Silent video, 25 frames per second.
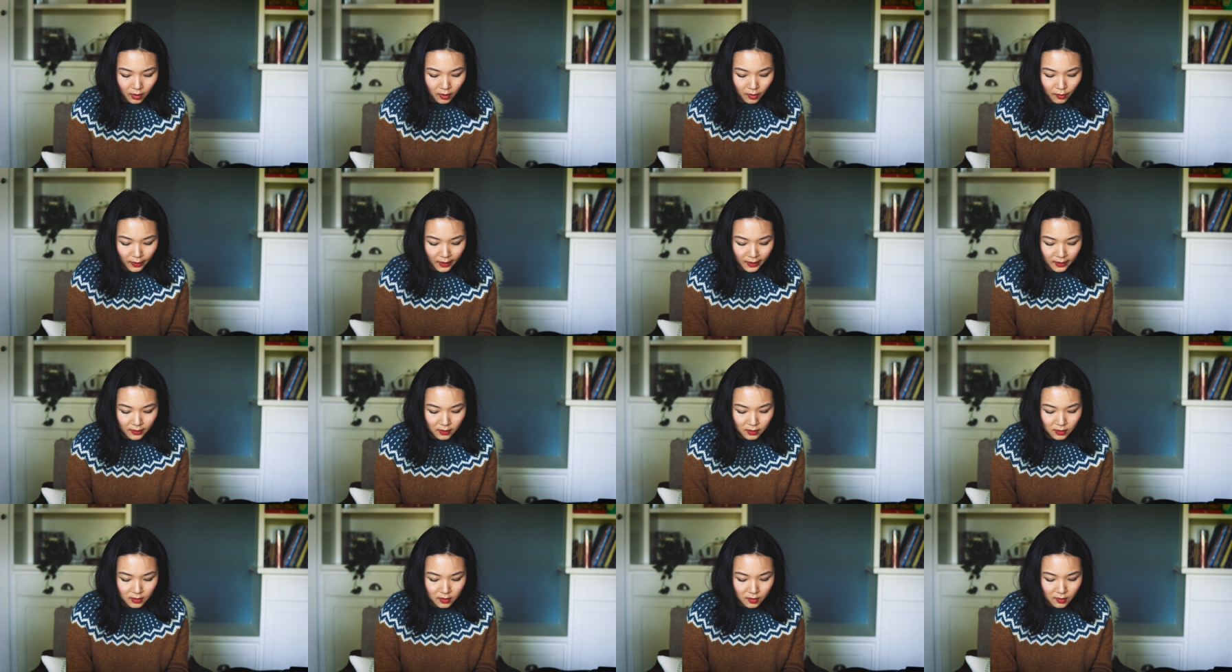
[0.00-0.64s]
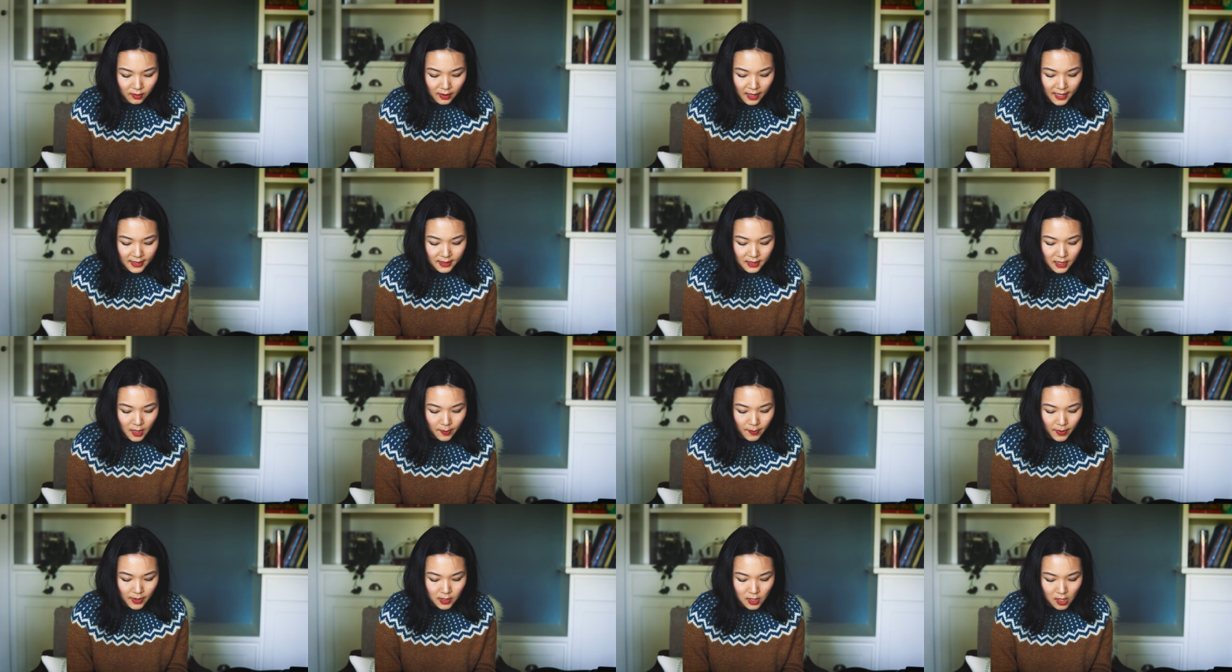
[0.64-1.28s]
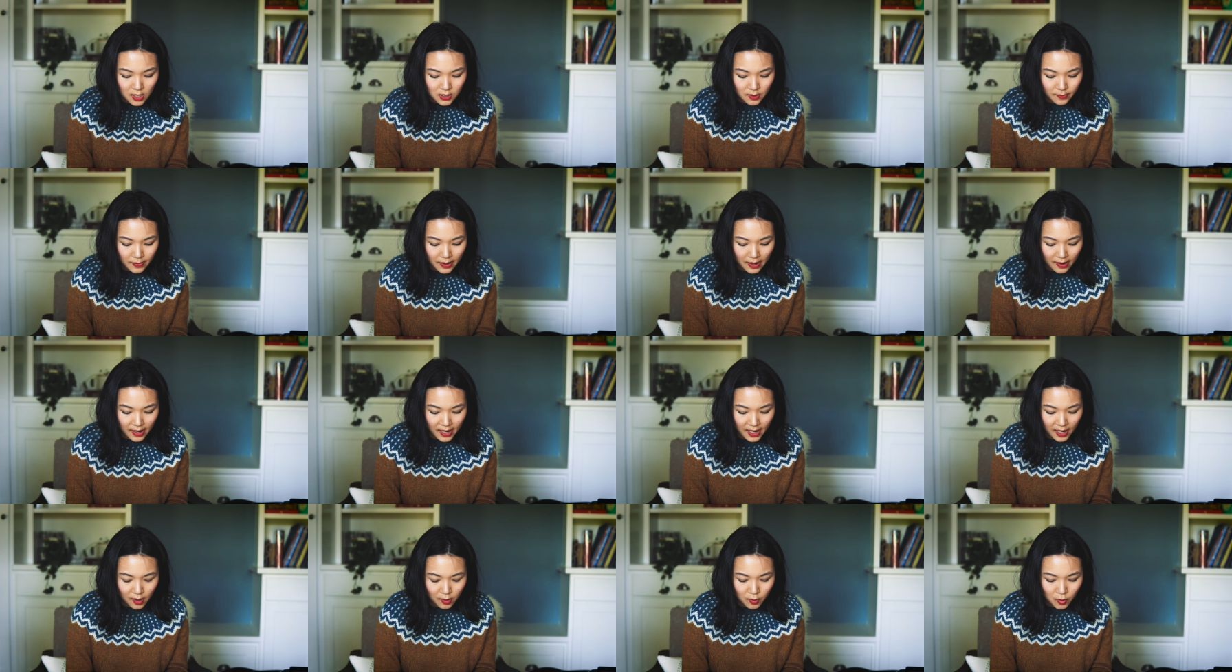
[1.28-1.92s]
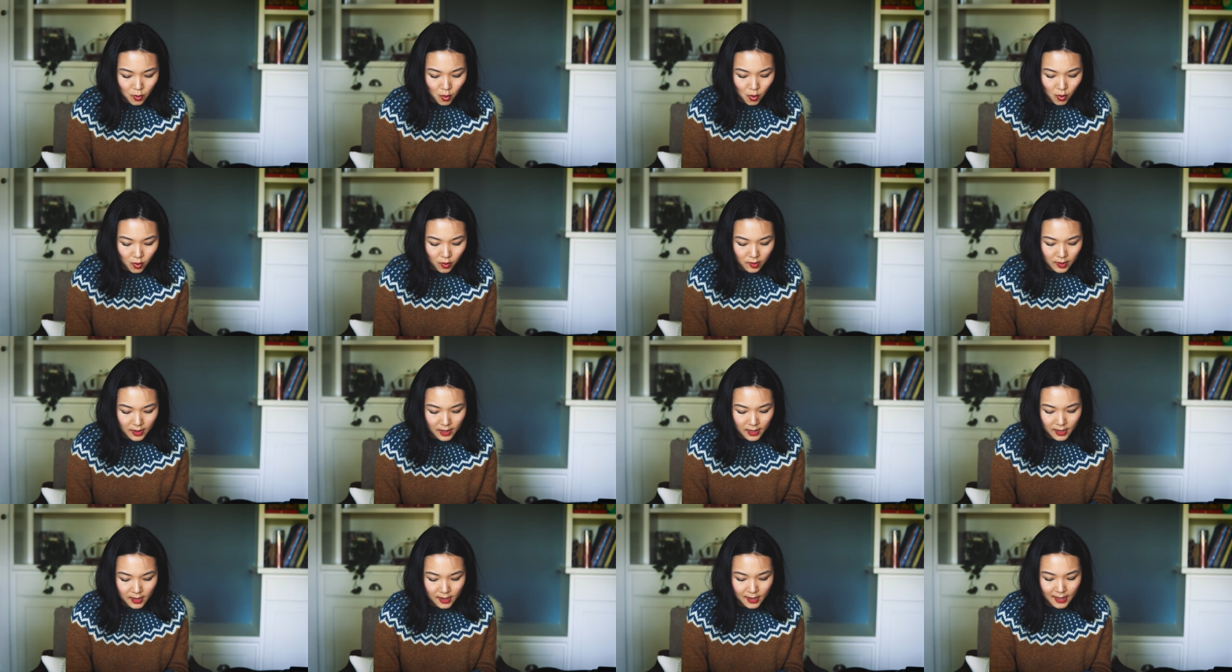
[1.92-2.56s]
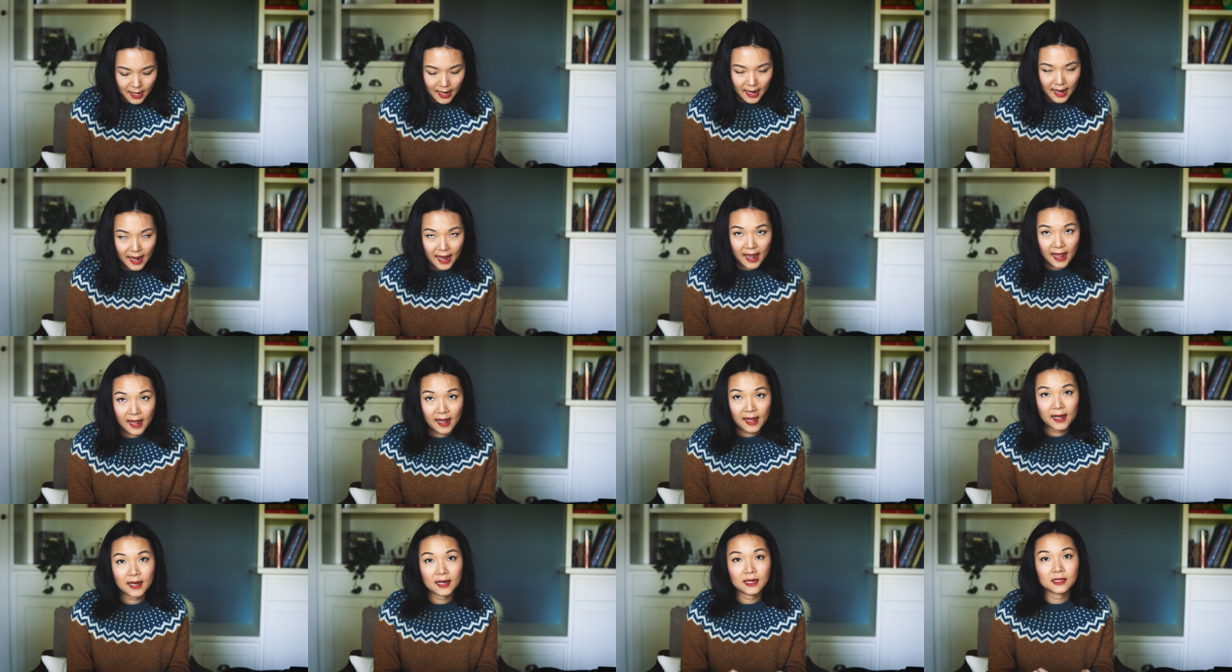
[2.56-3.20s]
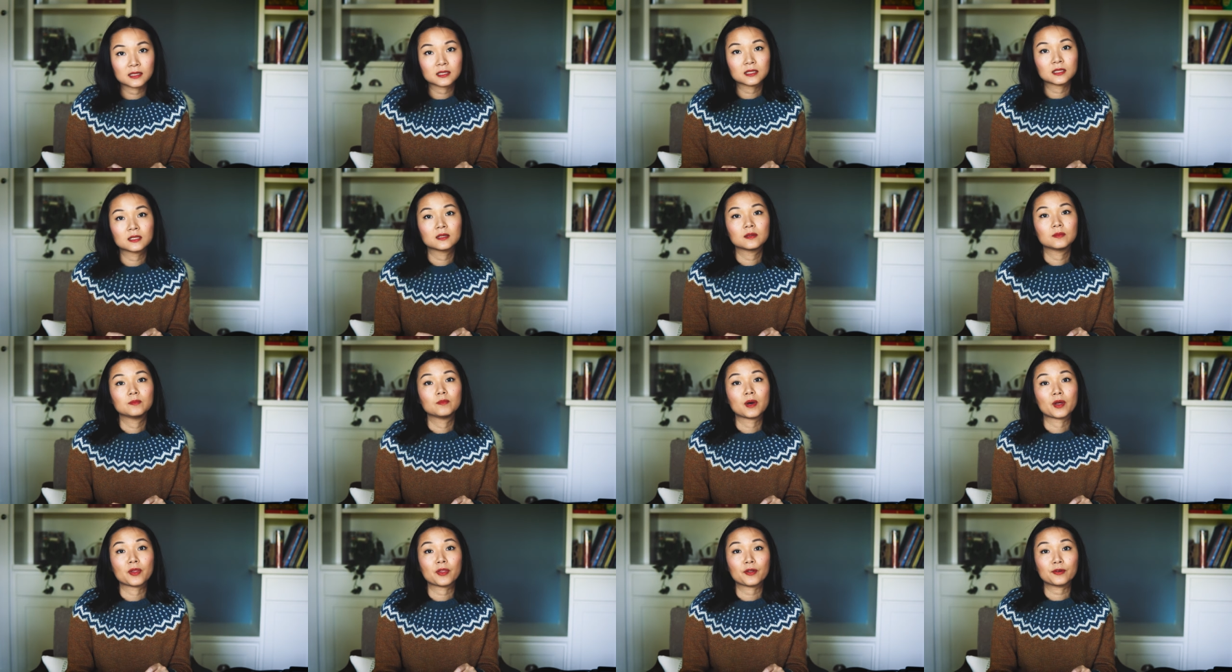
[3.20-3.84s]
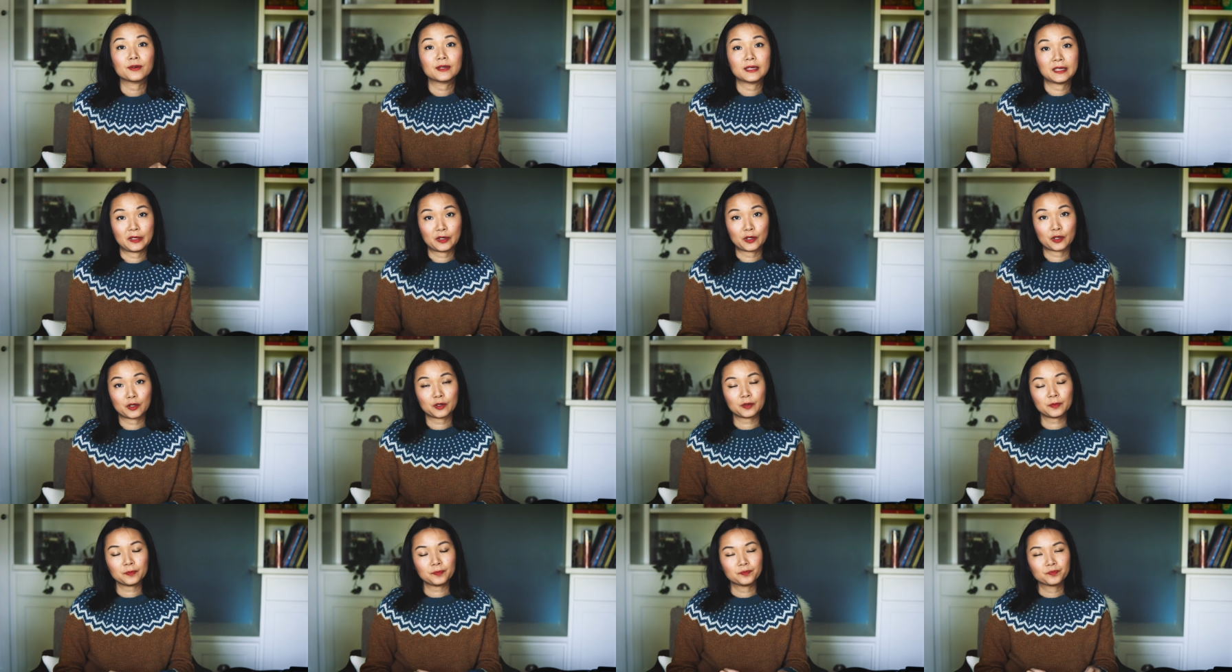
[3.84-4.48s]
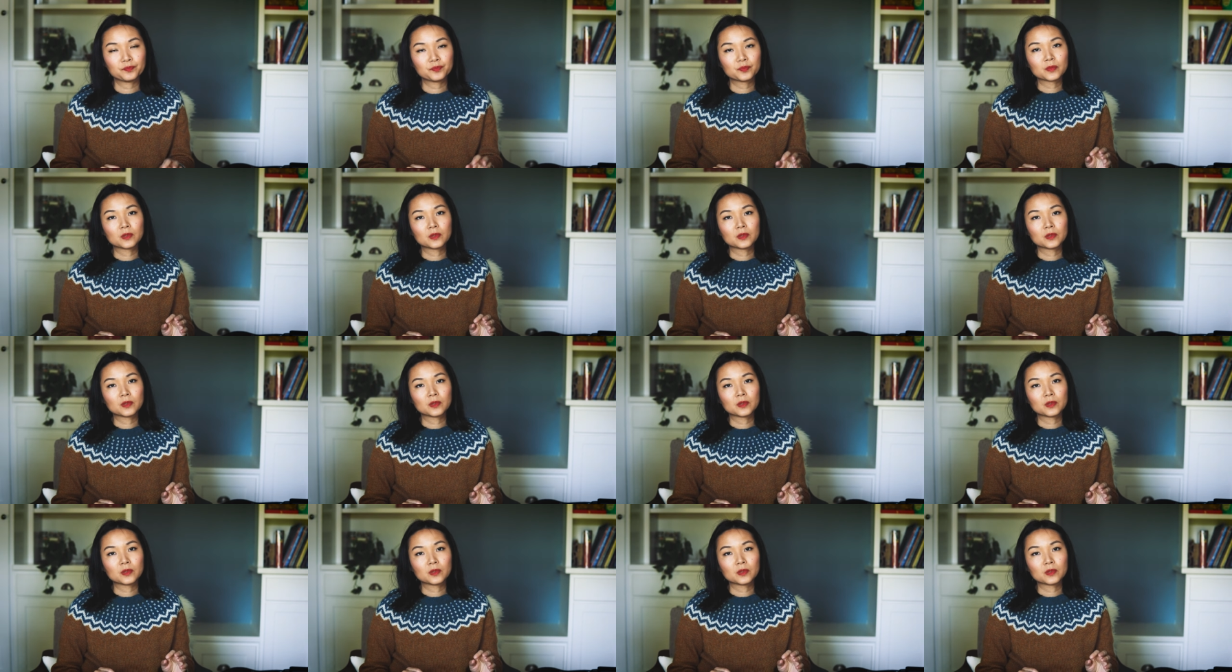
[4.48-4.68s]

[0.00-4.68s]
Okay, so last time I talked about how Lori at Mother Knitter,